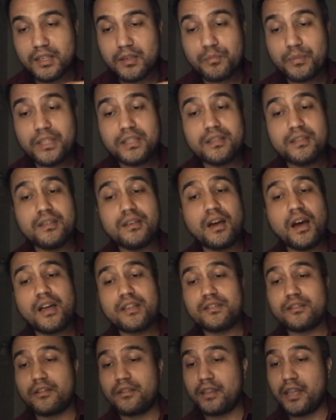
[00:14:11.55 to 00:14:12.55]
but
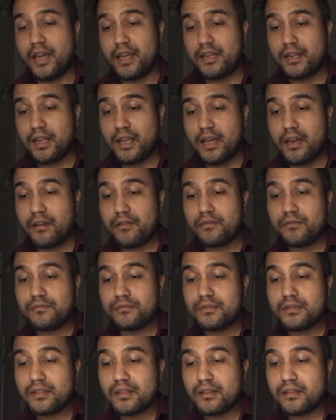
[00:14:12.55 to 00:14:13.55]
not on that
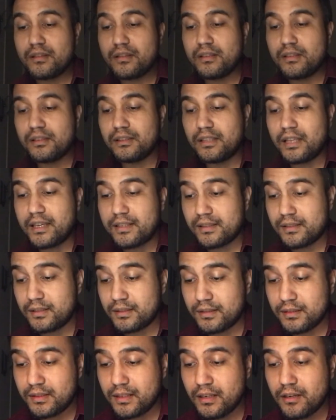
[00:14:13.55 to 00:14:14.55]
account the less
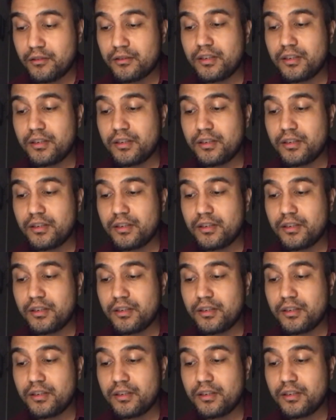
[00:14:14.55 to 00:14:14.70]
sincere,